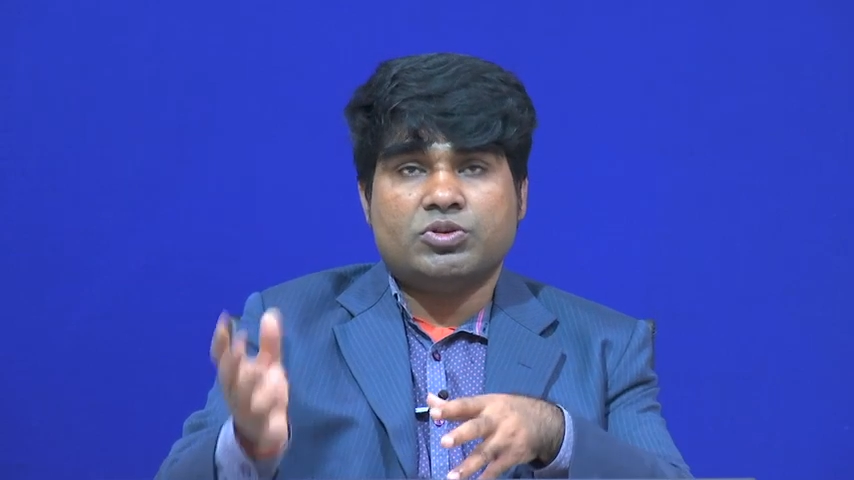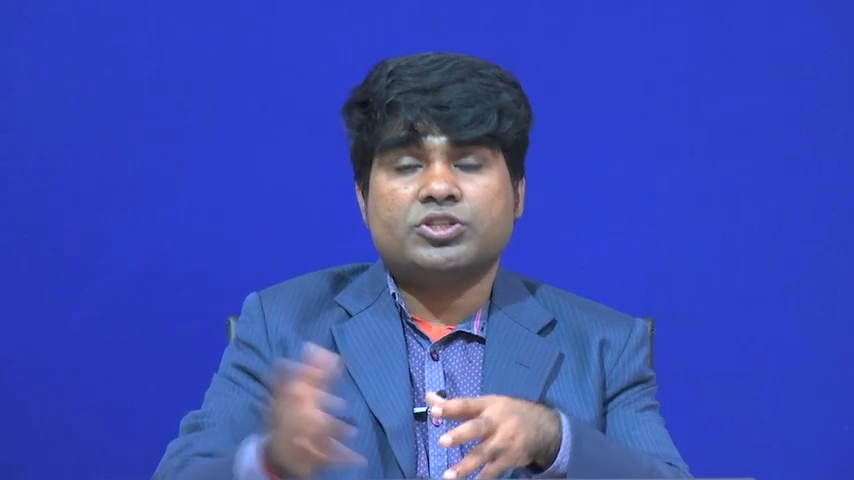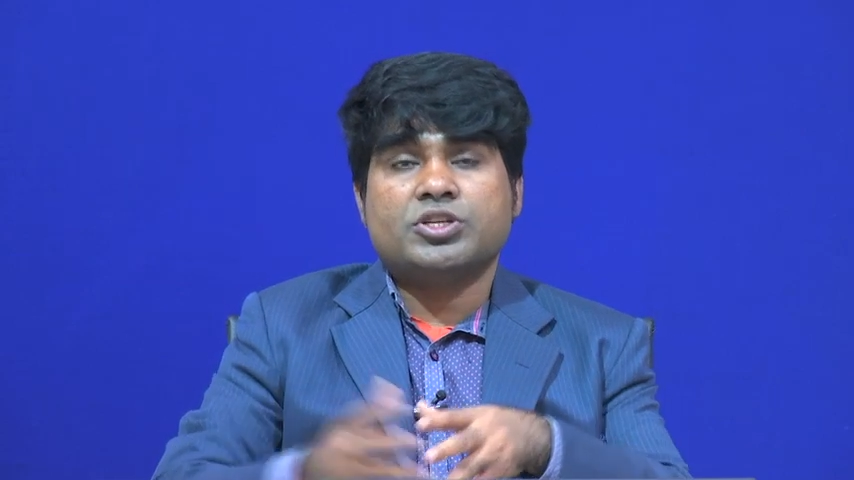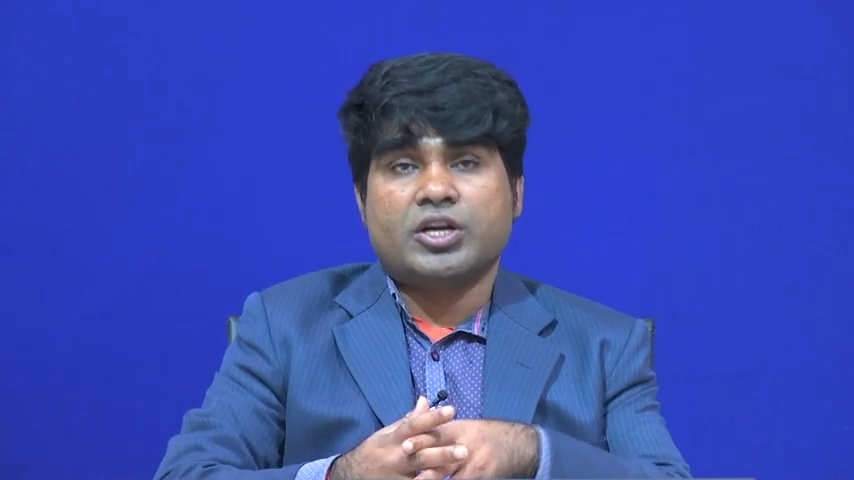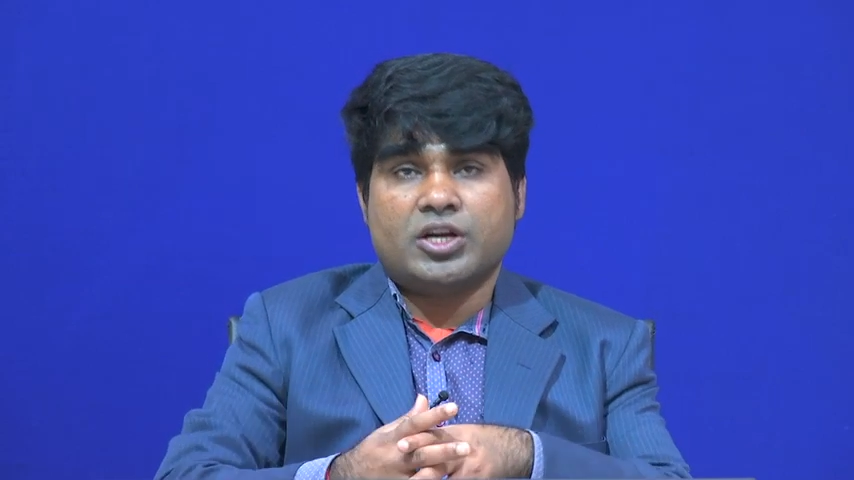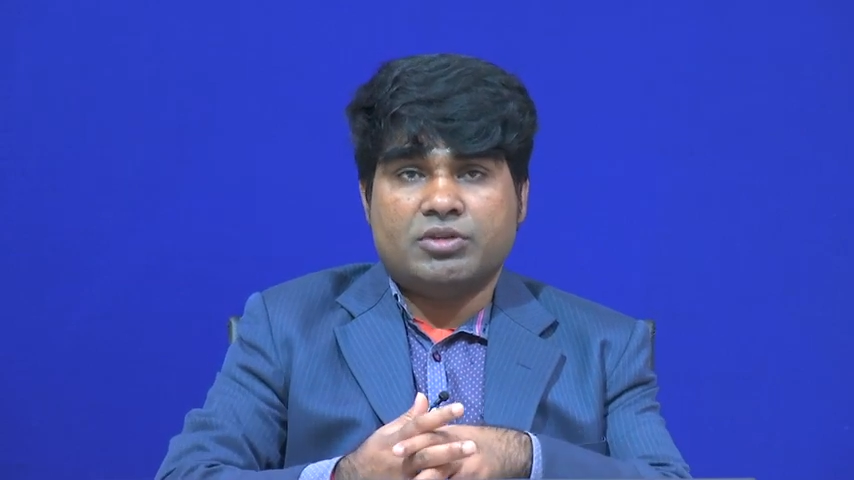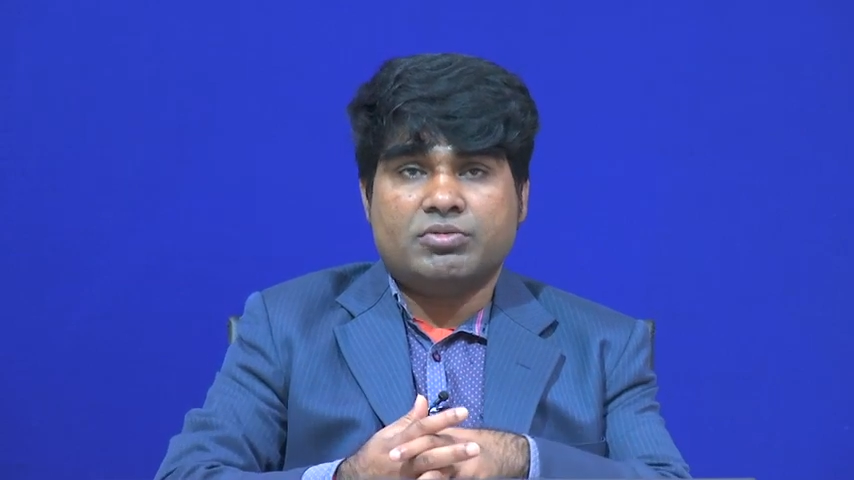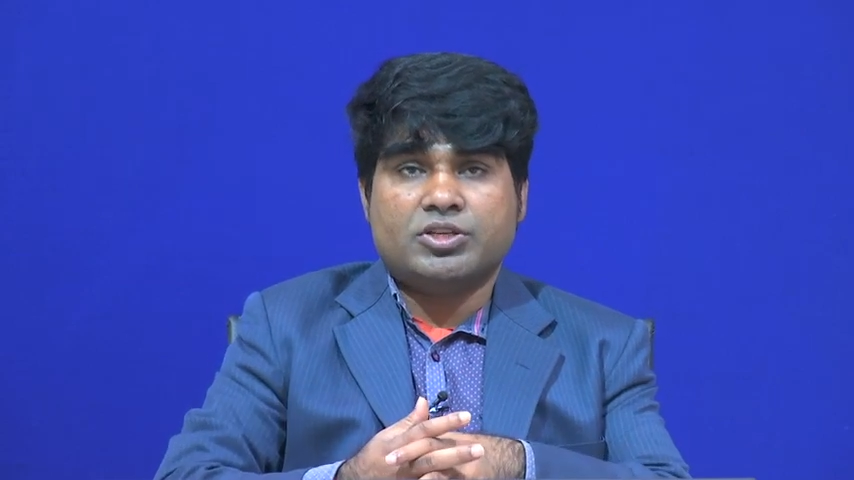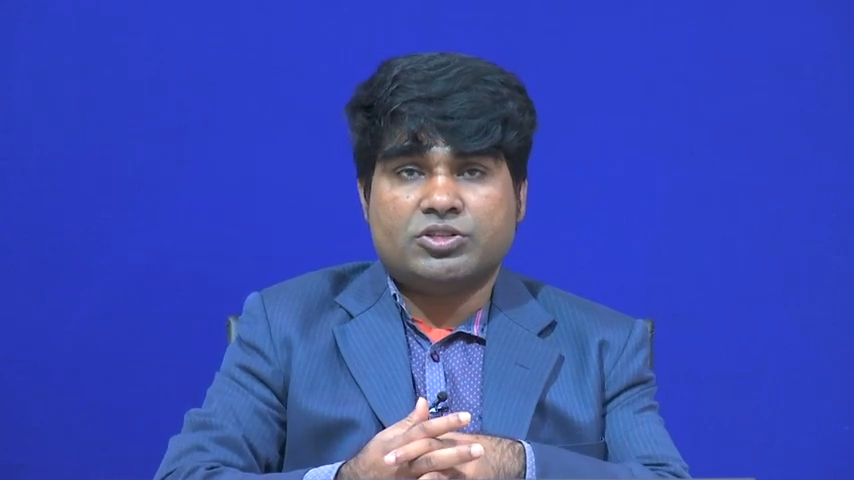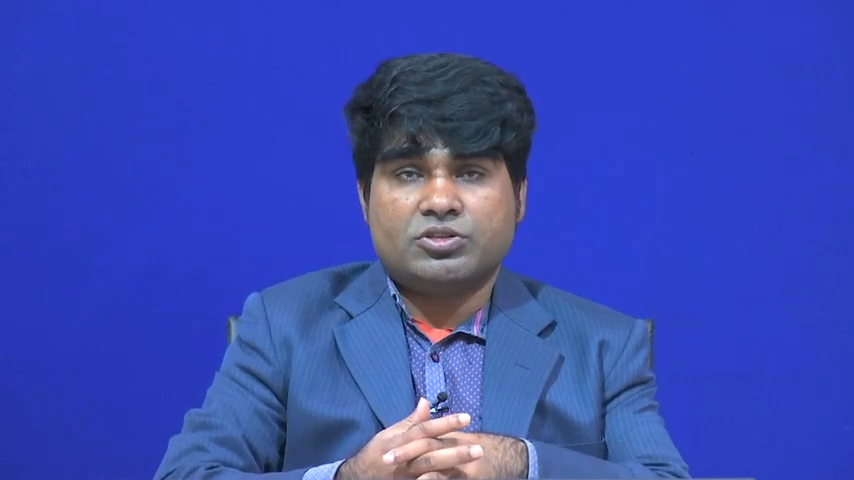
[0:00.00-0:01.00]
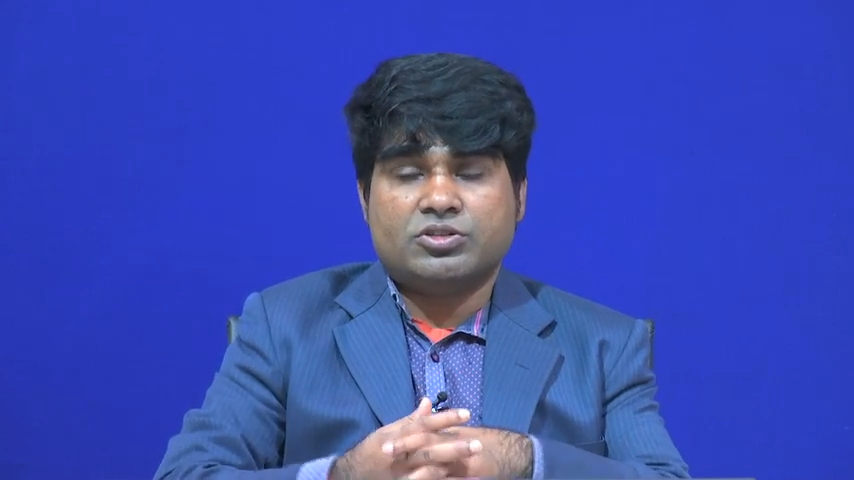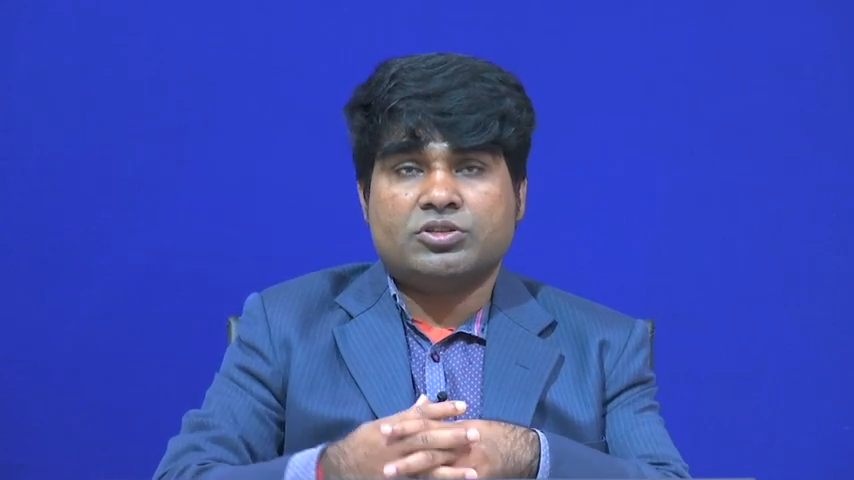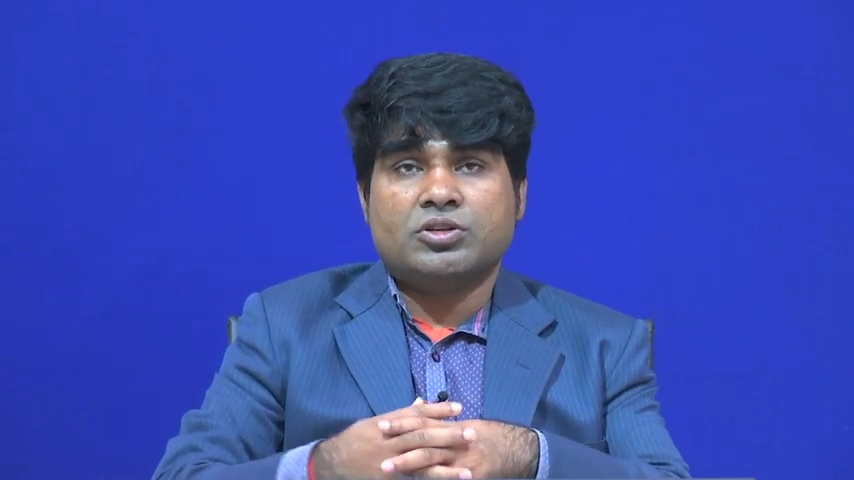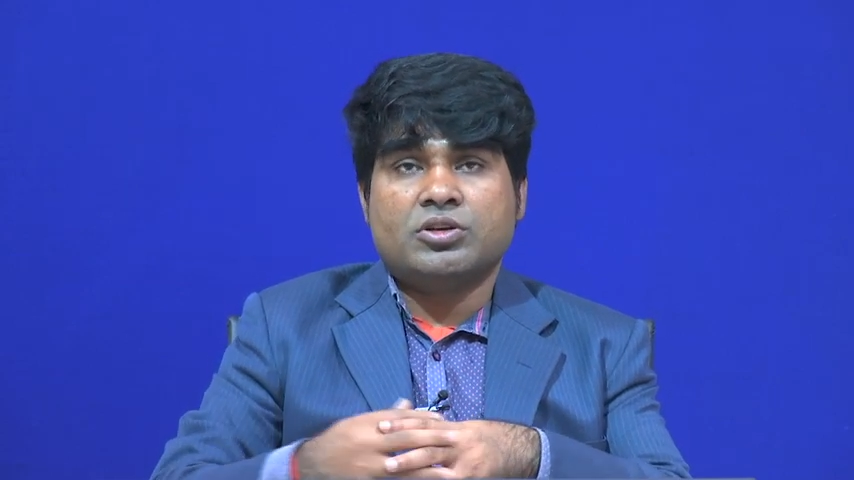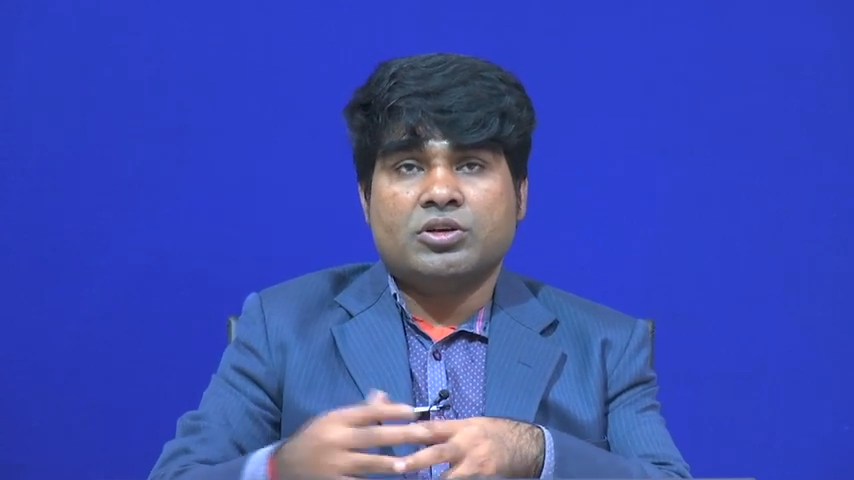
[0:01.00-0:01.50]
standard deviations,